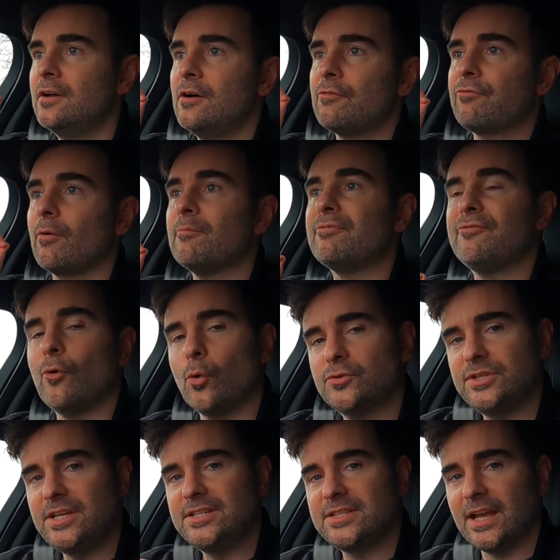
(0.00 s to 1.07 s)
from
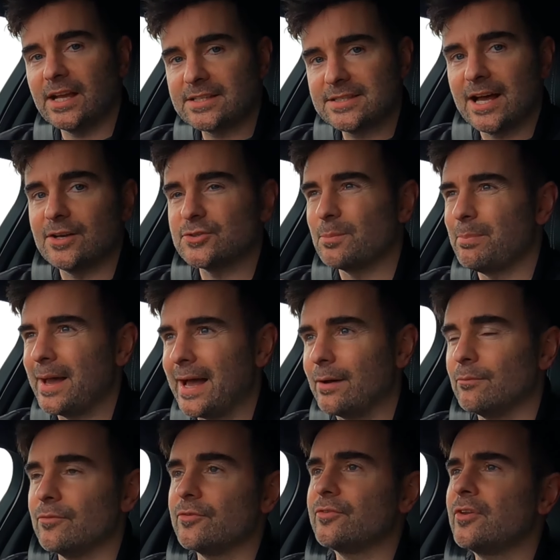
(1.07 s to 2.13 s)

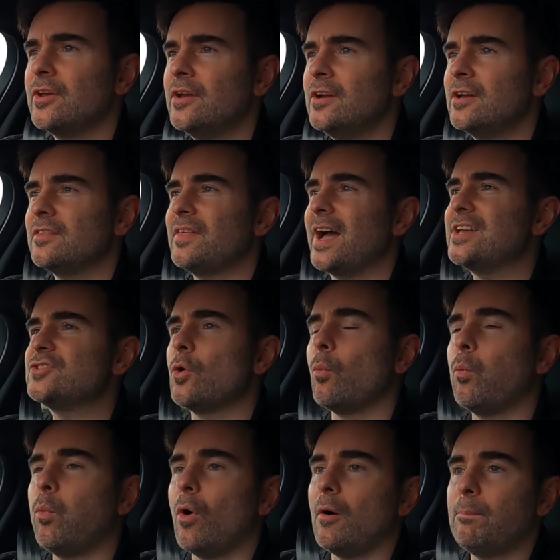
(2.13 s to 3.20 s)
£46,000. That is a
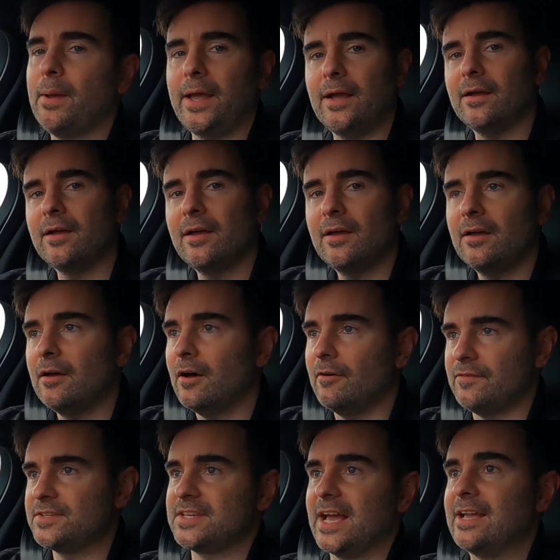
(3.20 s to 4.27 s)
whopping
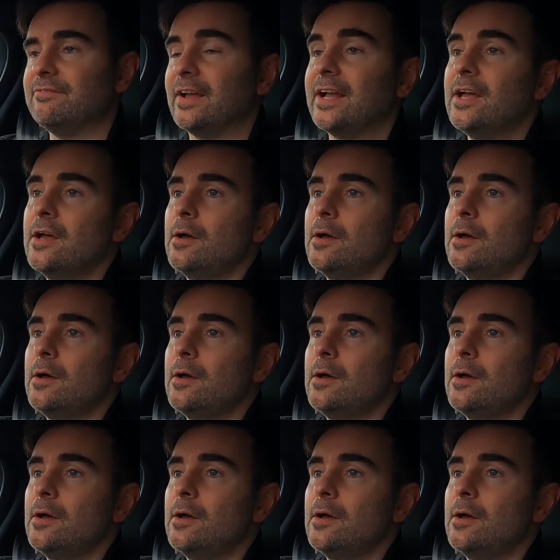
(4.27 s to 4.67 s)
of a saving.